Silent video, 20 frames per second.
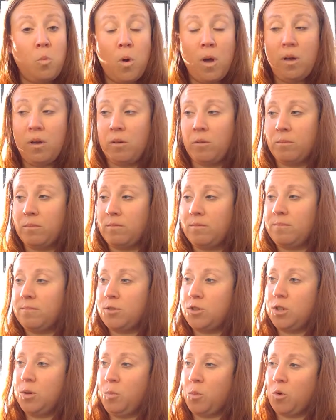Oh,
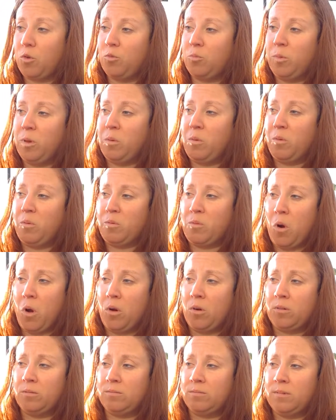she proved me
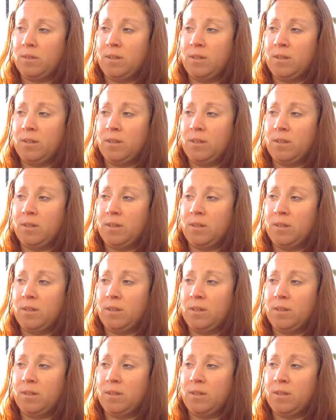wrong.